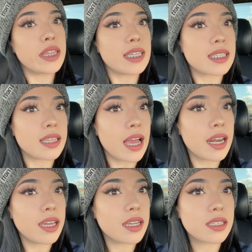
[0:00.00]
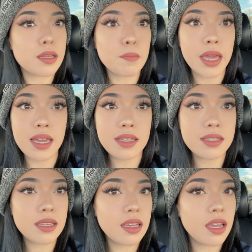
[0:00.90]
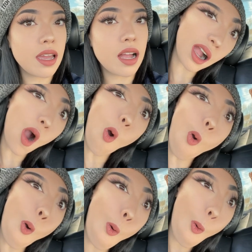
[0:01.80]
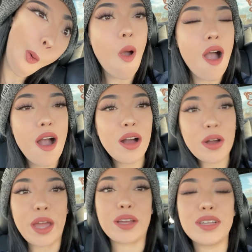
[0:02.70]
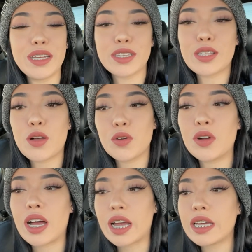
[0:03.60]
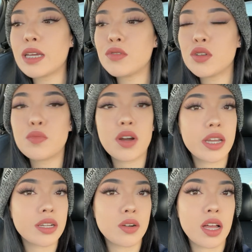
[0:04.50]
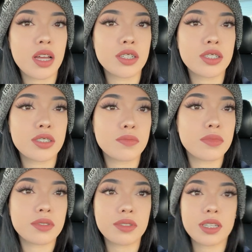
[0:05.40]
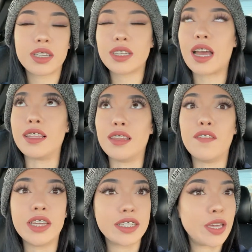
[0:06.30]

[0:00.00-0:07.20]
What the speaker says: this lighting is amazing. Okay, so I came to a parking garage. I love it